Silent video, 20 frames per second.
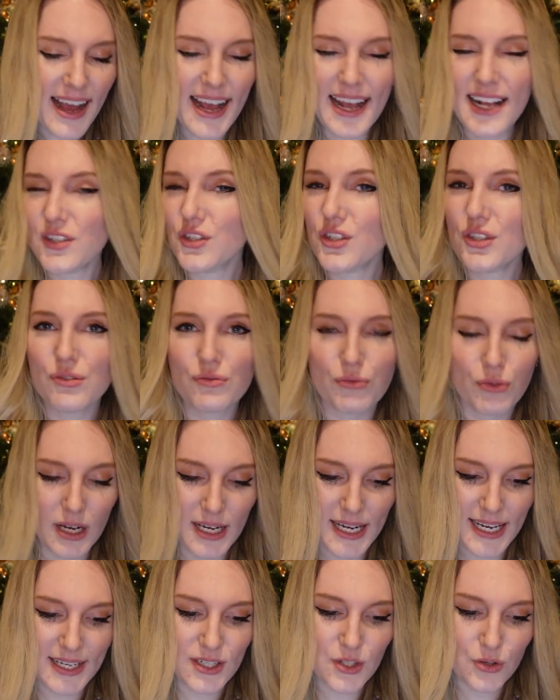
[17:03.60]
it just
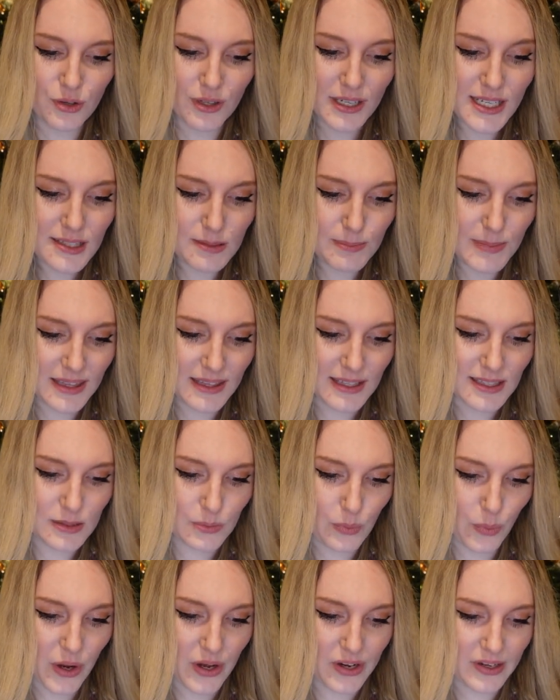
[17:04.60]
really intrigues me,
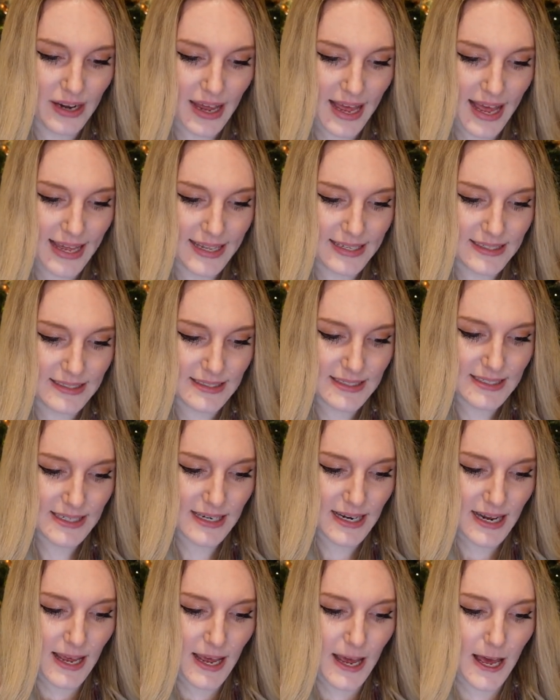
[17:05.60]
this one. And
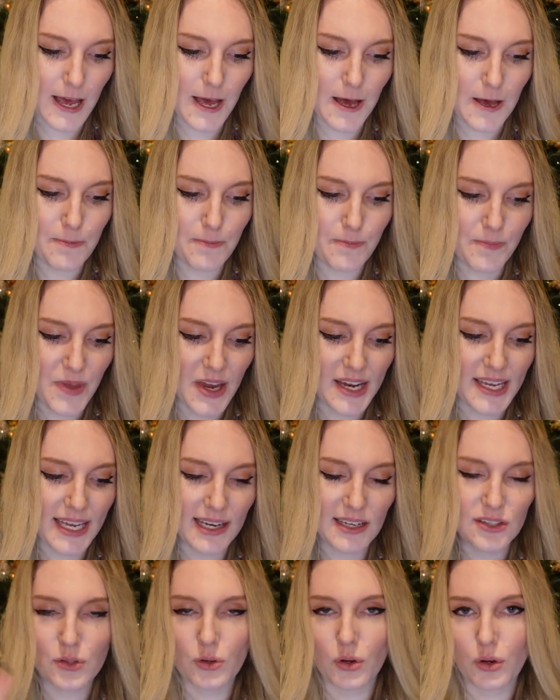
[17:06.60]

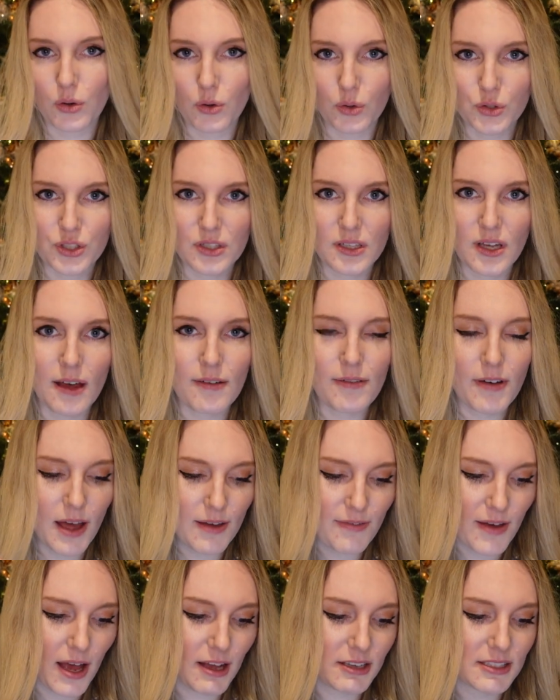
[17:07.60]
again, it's got a gorgeous cover.
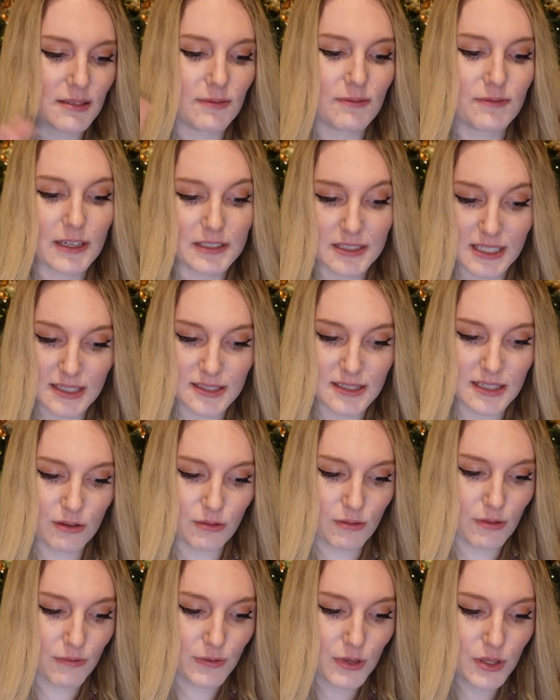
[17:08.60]
I've heard some
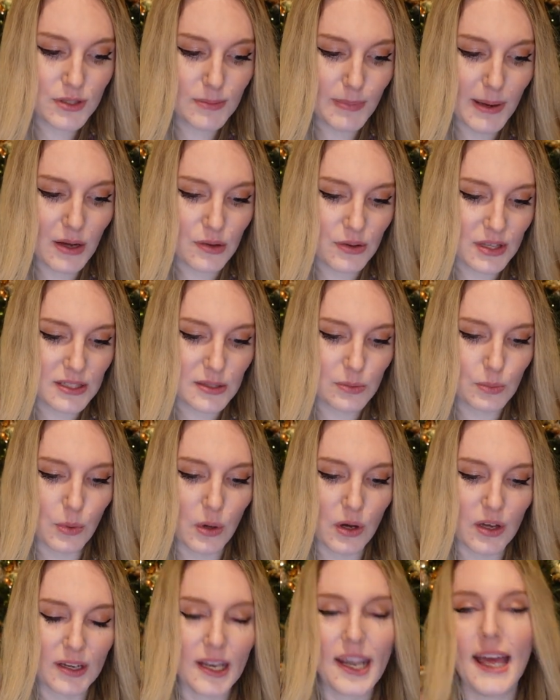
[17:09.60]
fantastic reviews about this
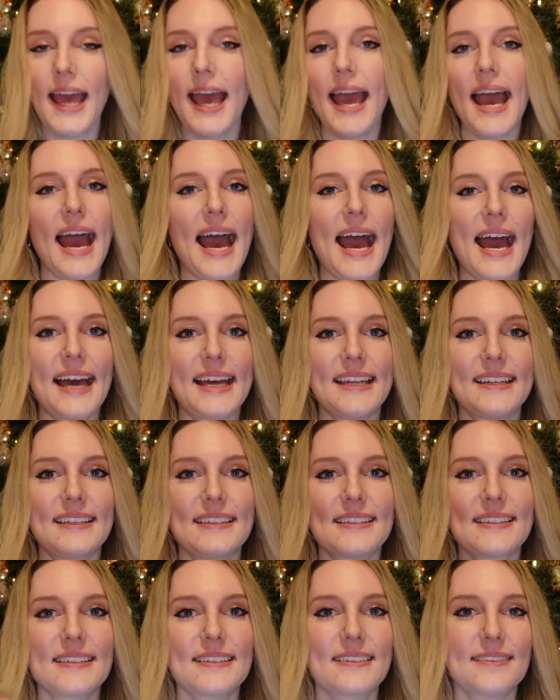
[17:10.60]
one,
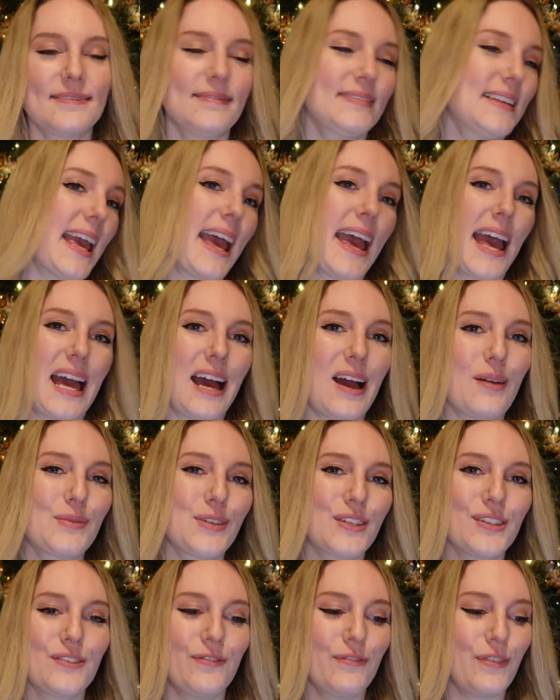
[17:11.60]
and yeah, I'm
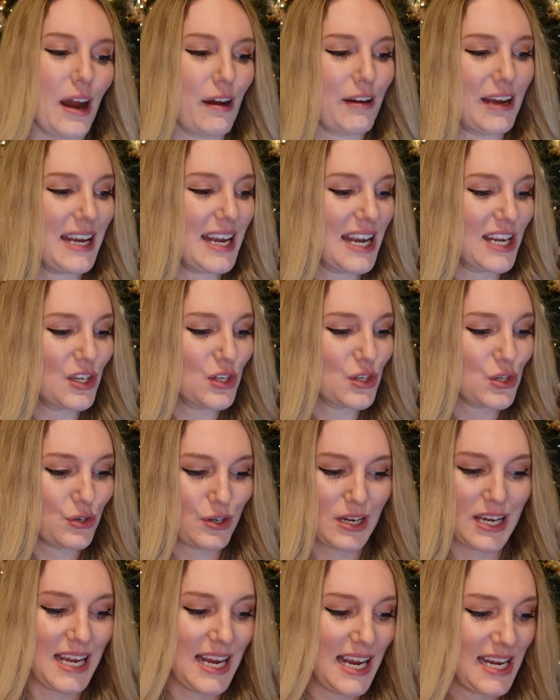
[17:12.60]
just very
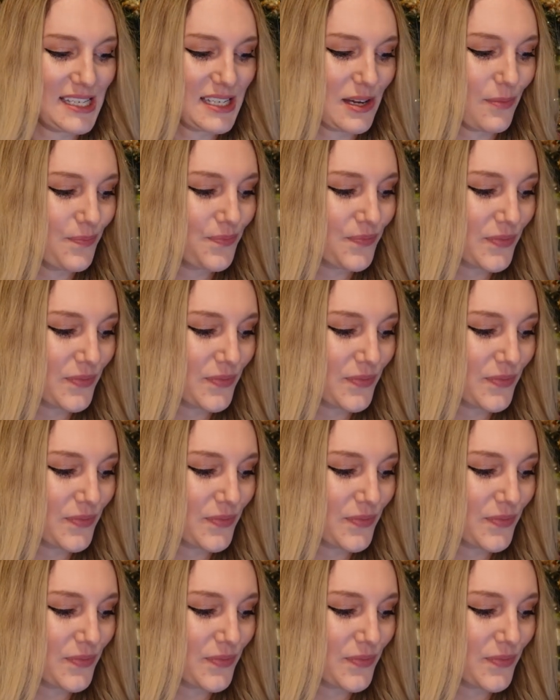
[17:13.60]
intrigued.